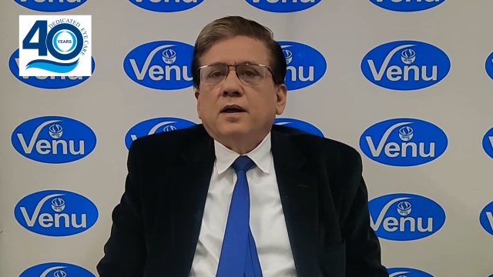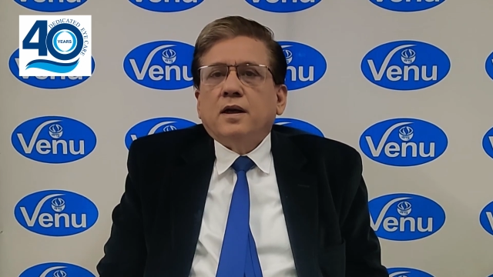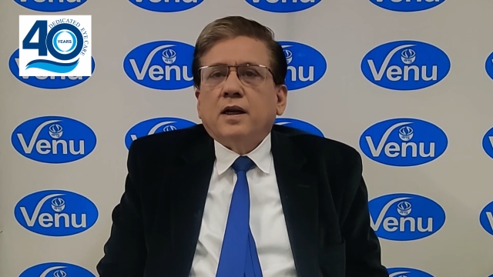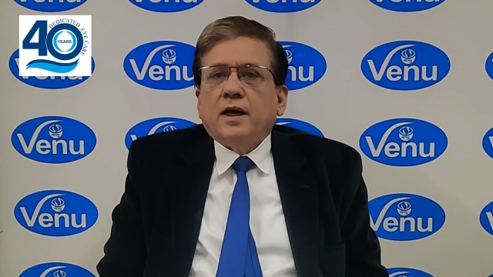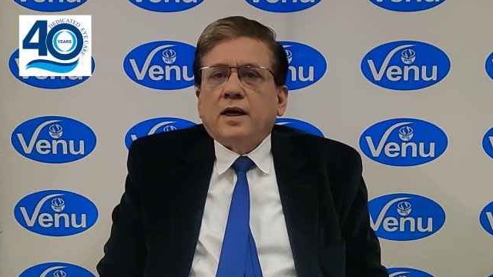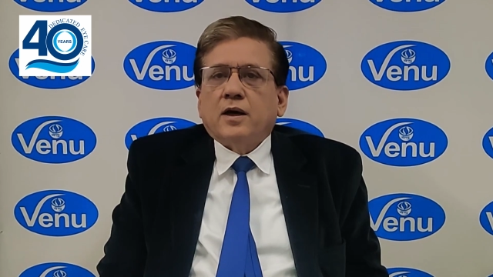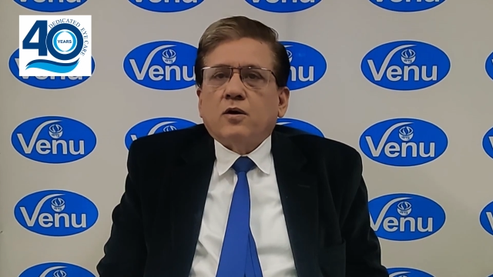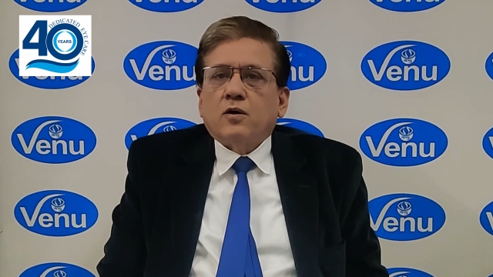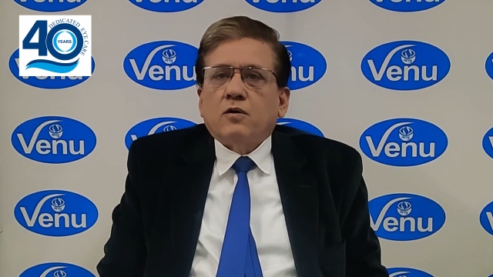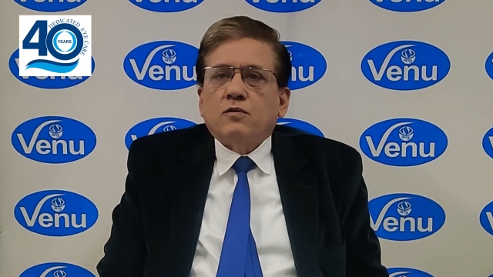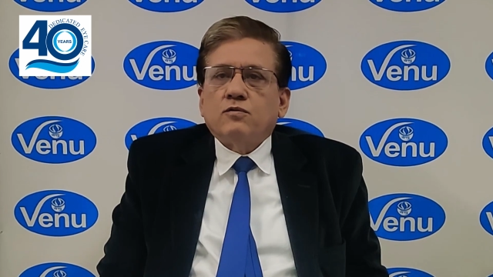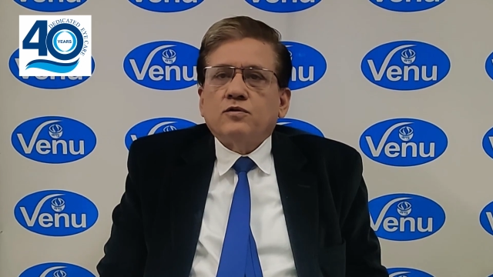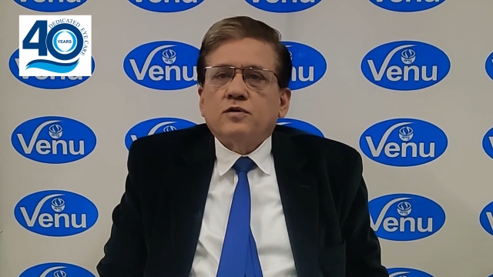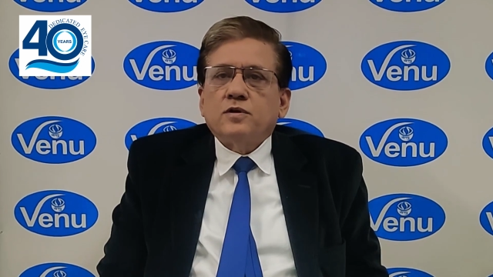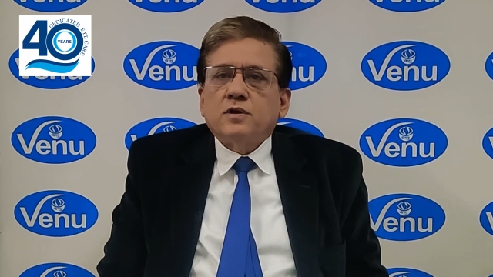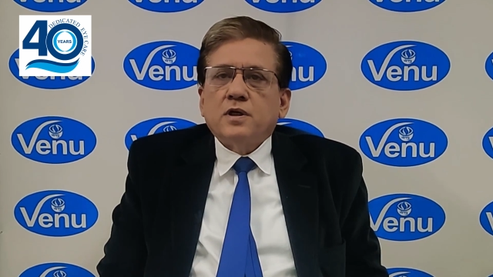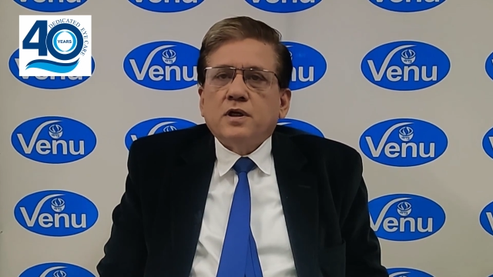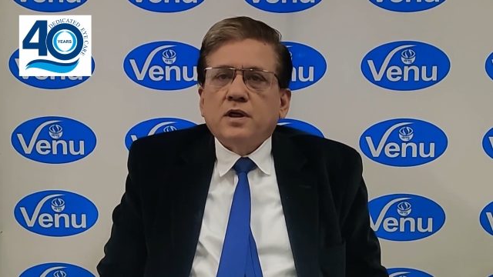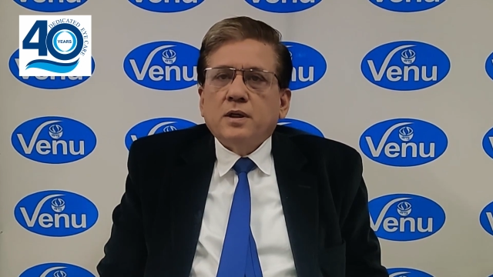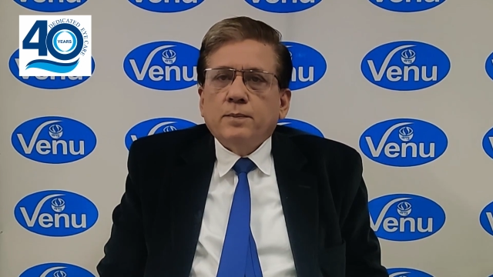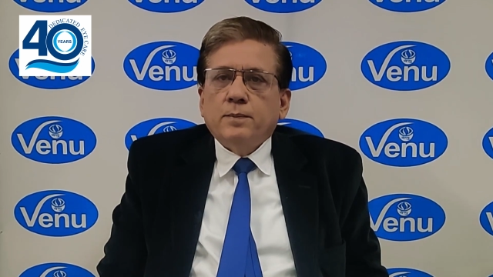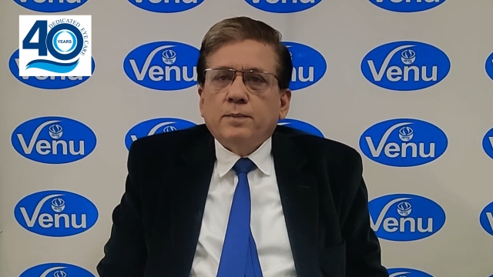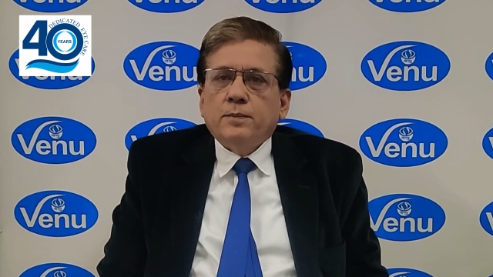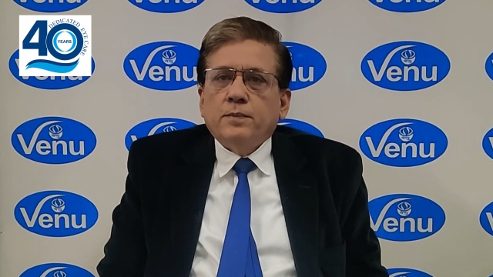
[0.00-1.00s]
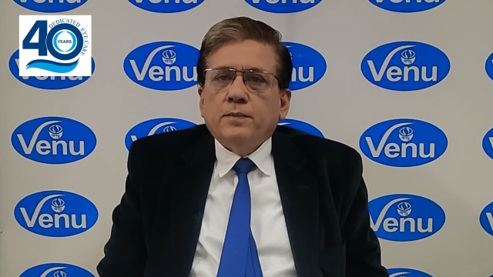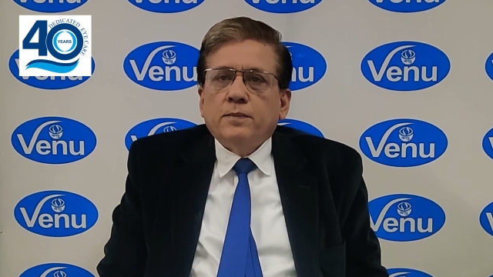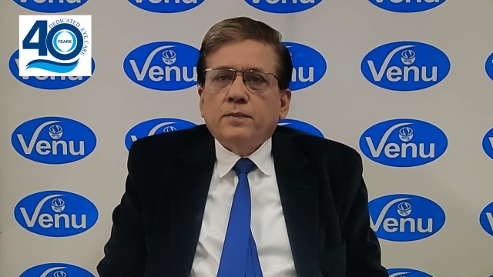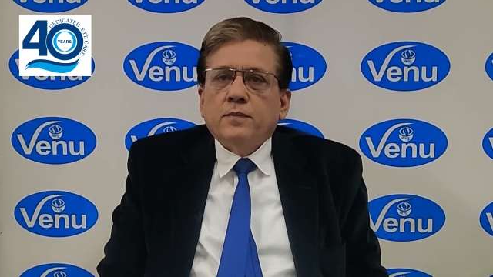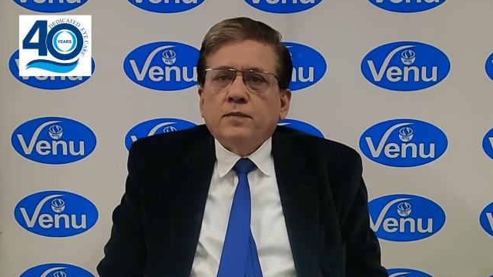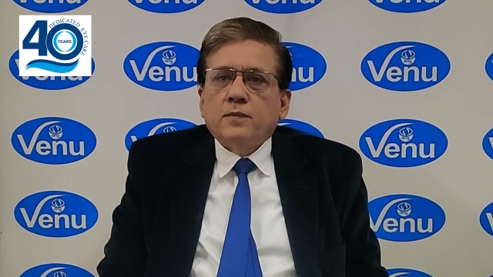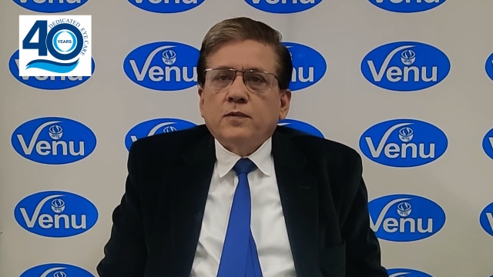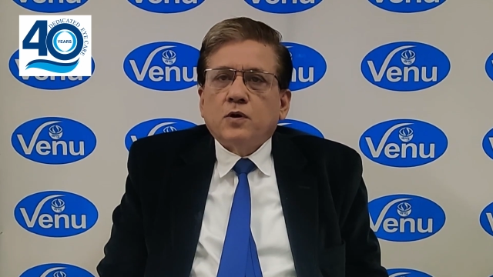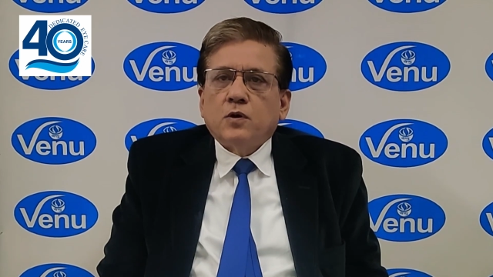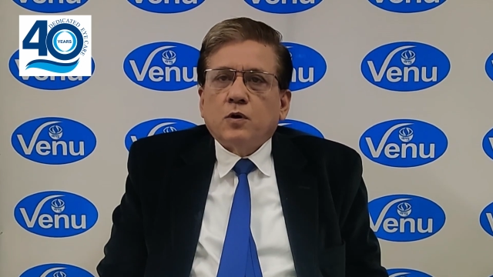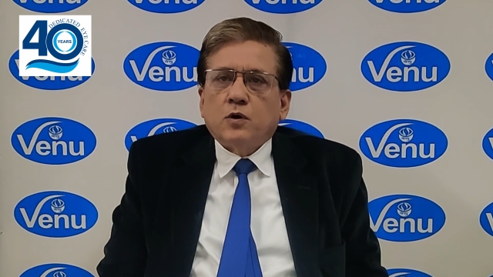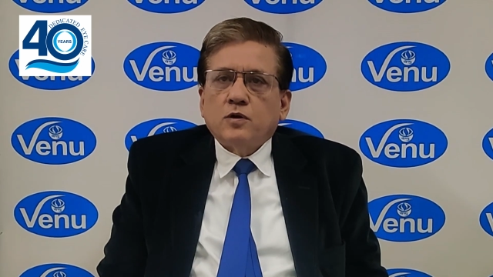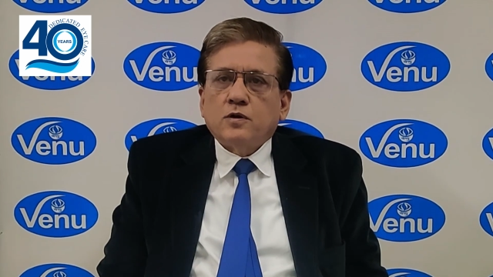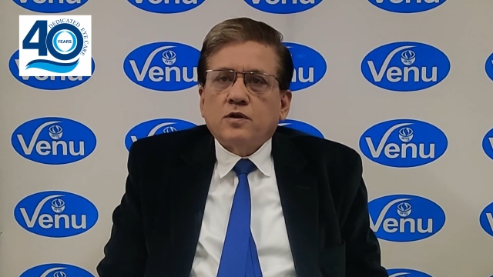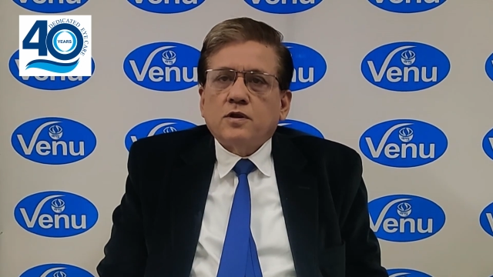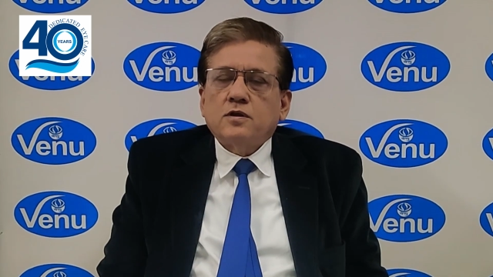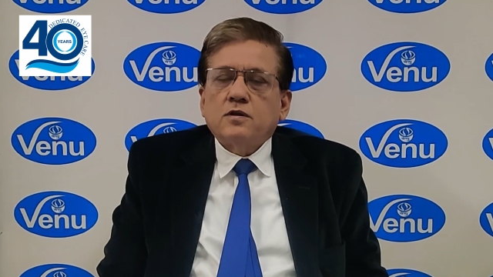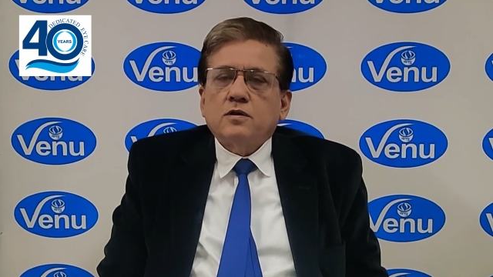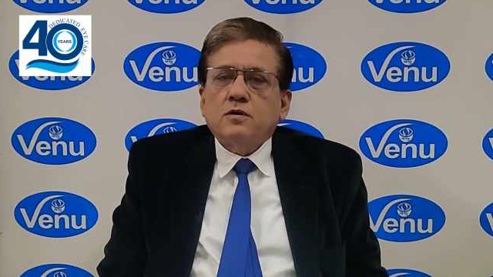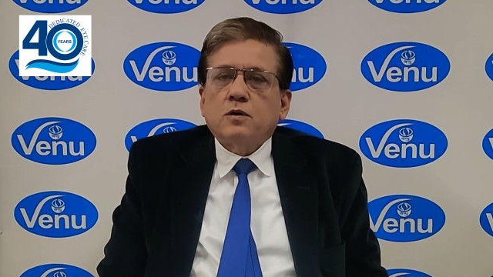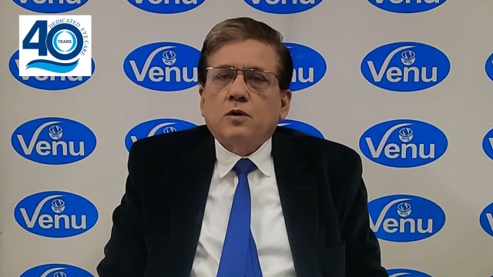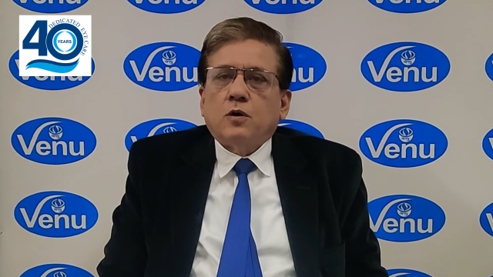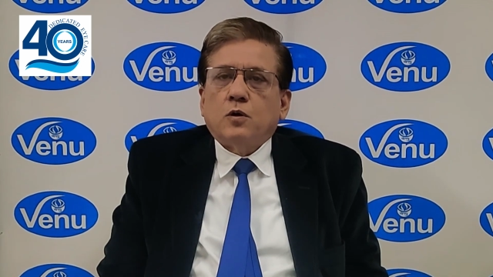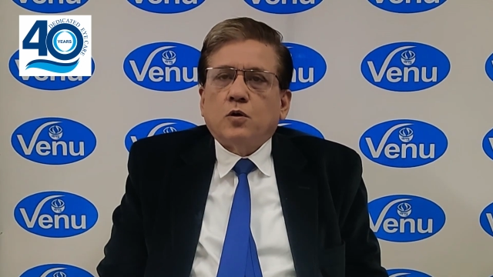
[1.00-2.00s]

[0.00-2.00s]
lack of sleep causes